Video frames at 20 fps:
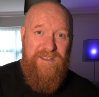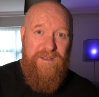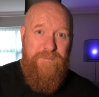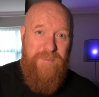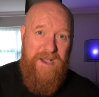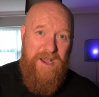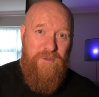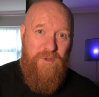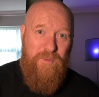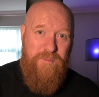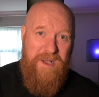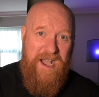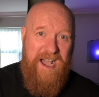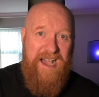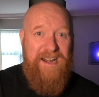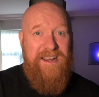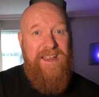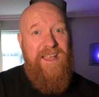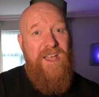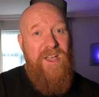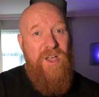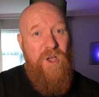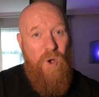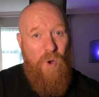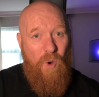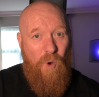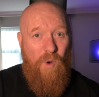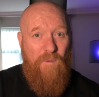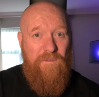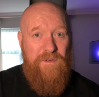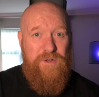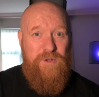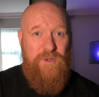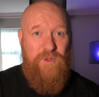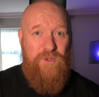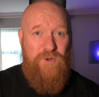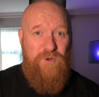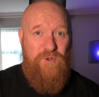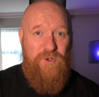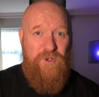at Barlow Park over to
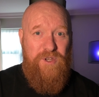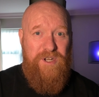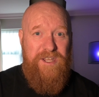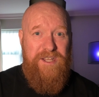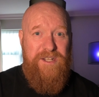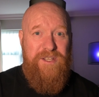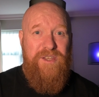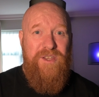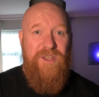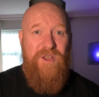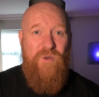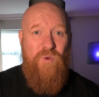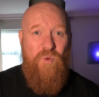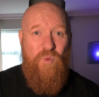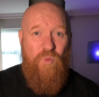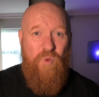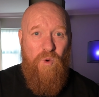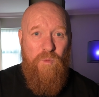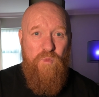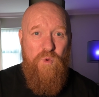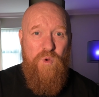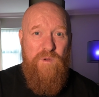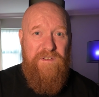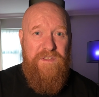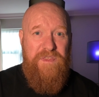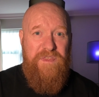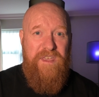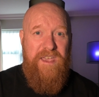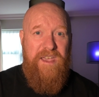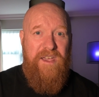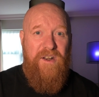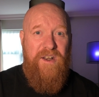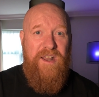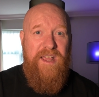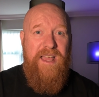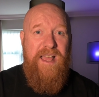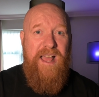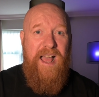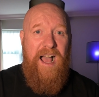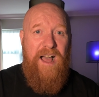the new unit. We'll move in there,
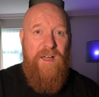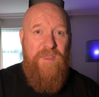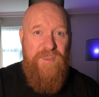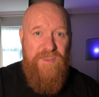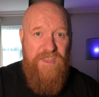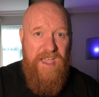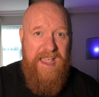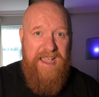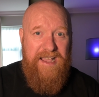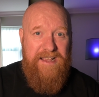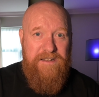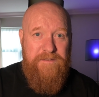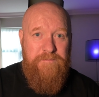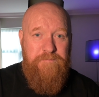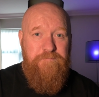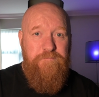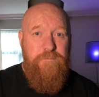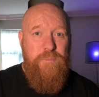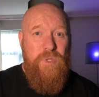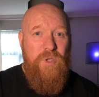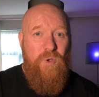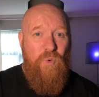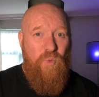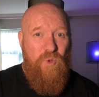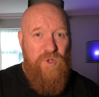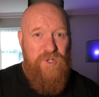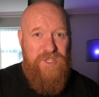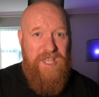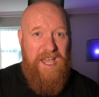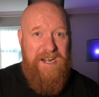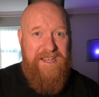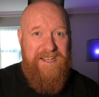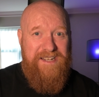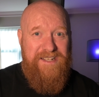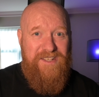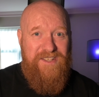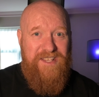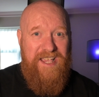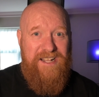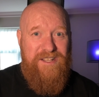and then we'll start getting
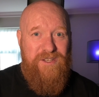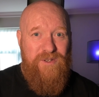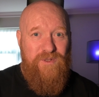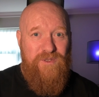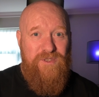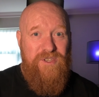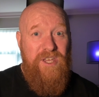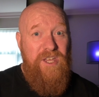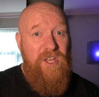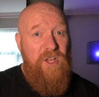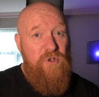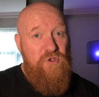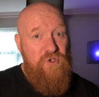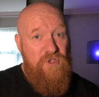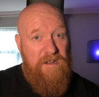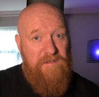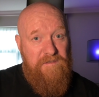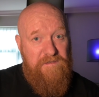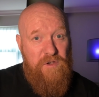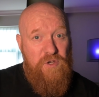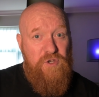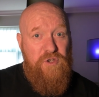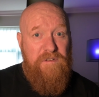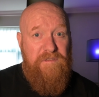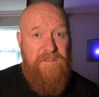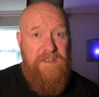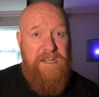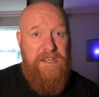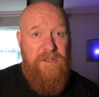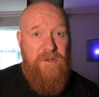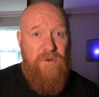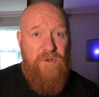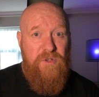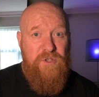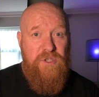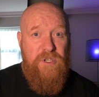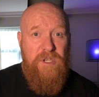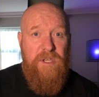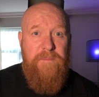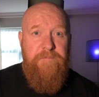settled. So then future
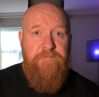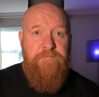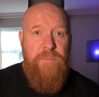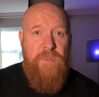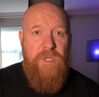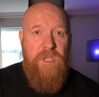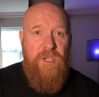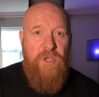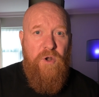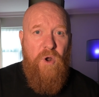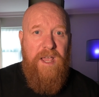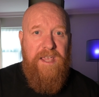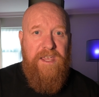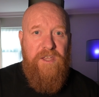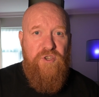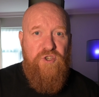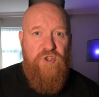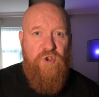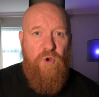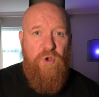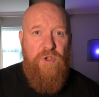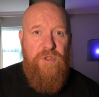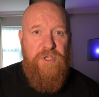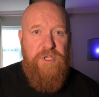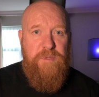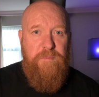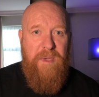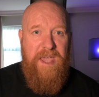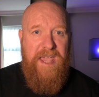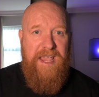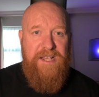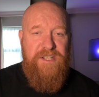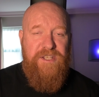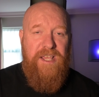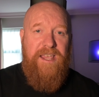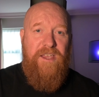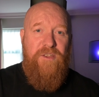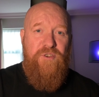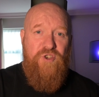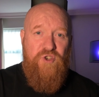videos, you know, I can show you the space, I
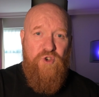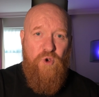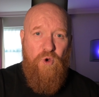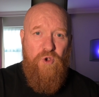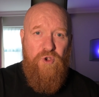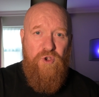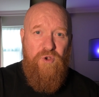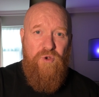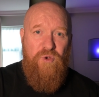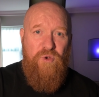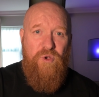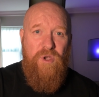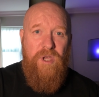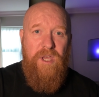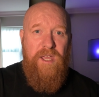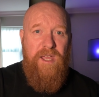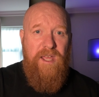can show you